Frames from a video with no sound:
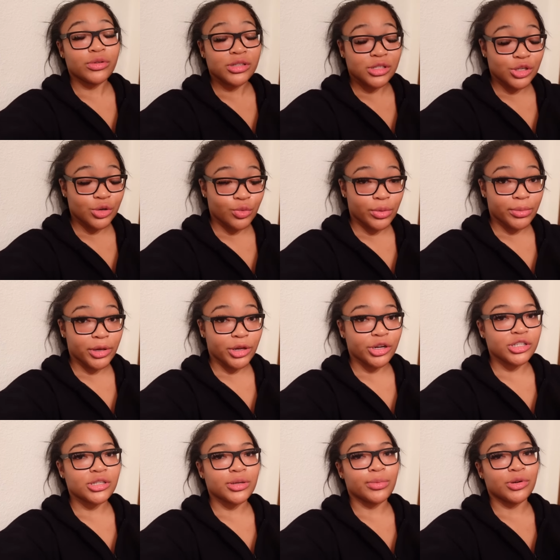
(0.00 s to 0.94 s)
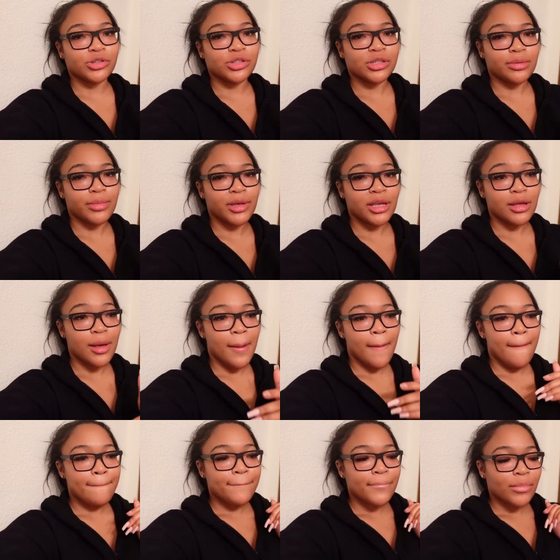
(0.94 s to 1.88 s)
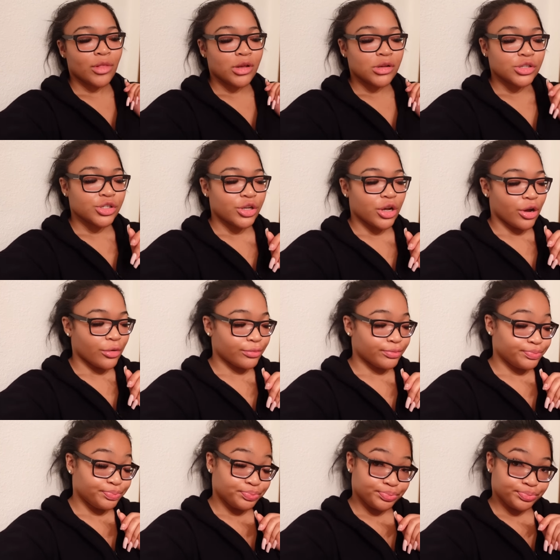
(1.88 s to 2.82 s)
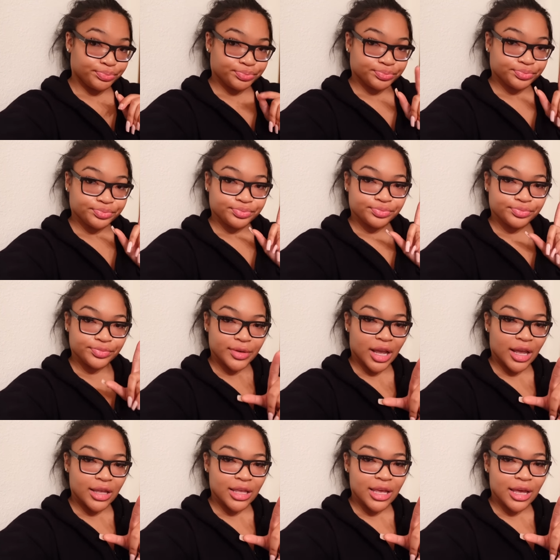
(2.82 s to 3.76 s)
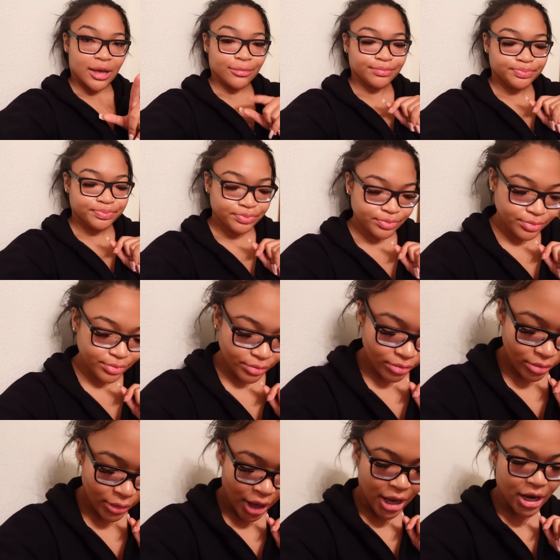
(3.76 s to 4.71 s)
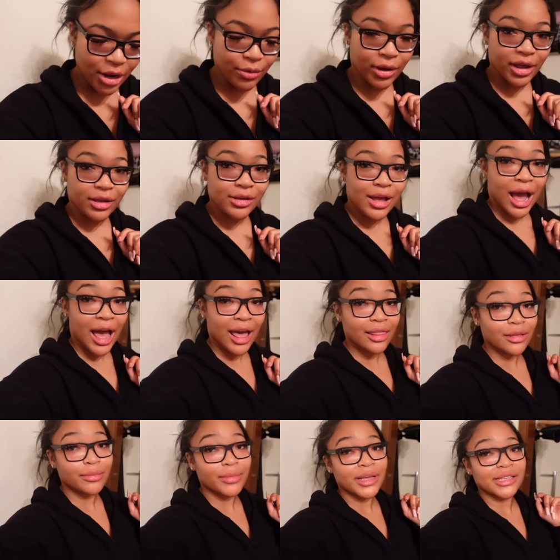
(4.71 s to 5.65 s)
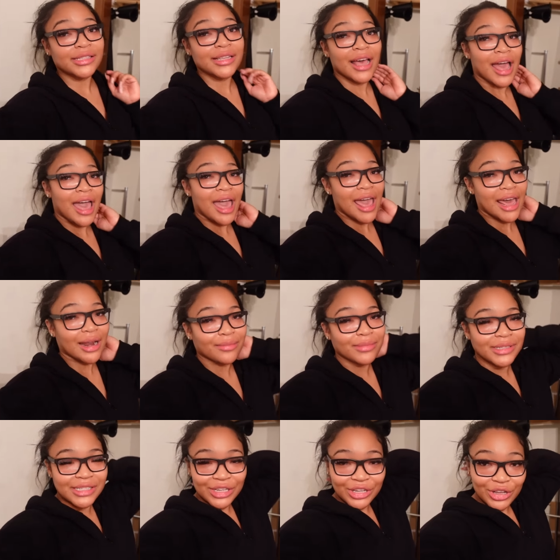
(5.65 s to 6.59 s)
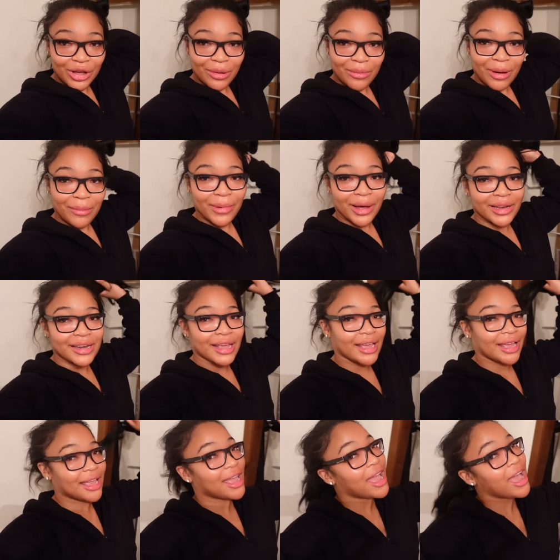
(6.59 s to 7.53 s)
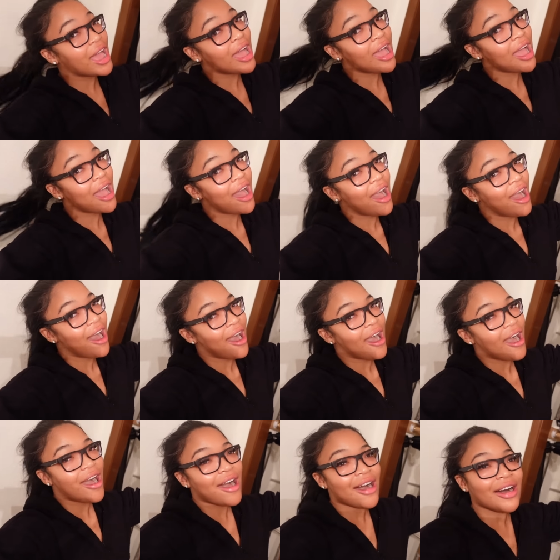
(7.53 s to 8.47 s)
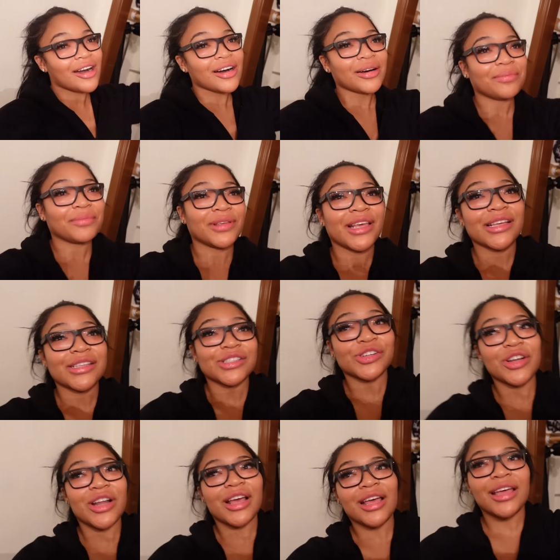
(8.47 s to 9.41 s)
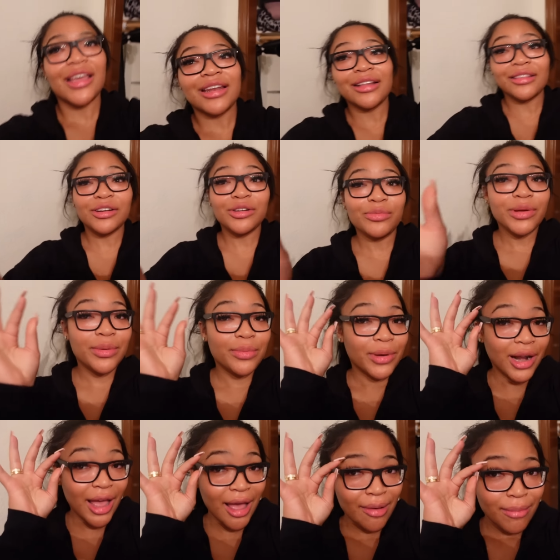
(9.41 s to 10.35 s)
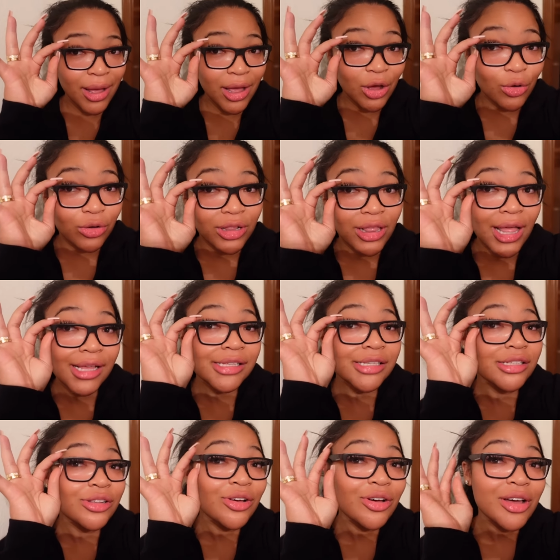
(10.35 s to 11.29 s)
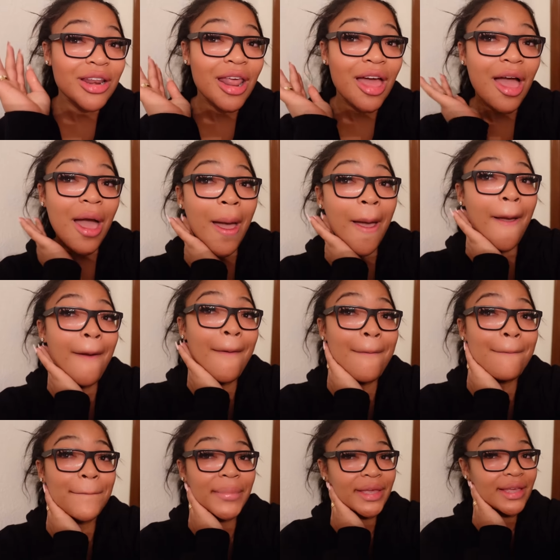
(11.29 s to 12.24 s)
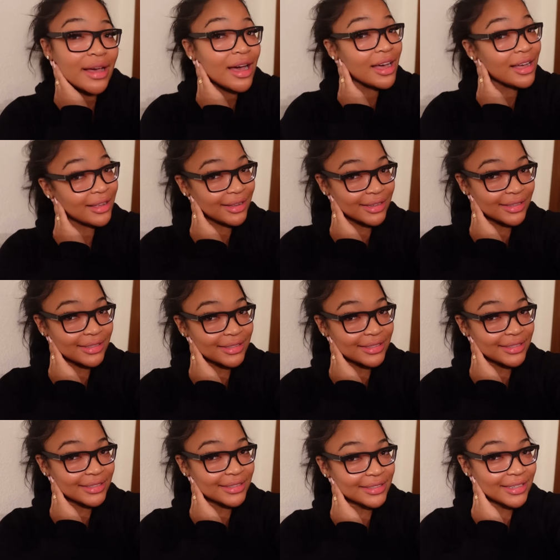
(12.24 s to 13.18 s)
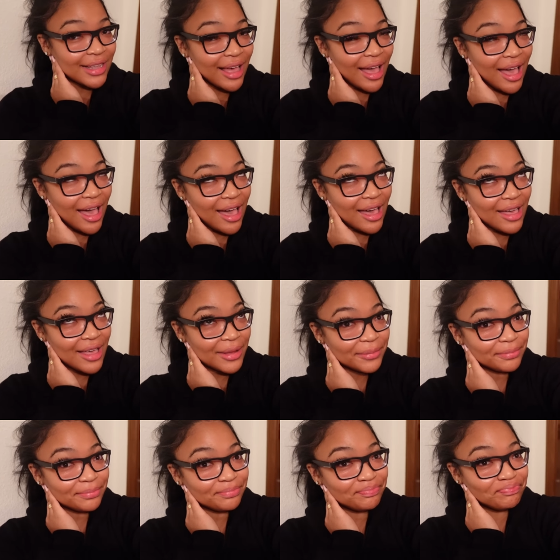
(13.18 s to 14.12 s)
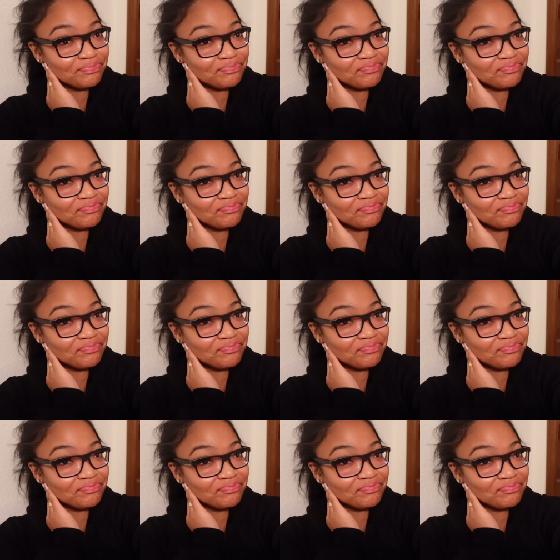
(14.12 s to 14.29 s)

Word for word: into the woman you're supposed to be so yeah anyway i look mess and i'm gonna tell you about my day um yesterday in a little bit but i have my old glasses on because um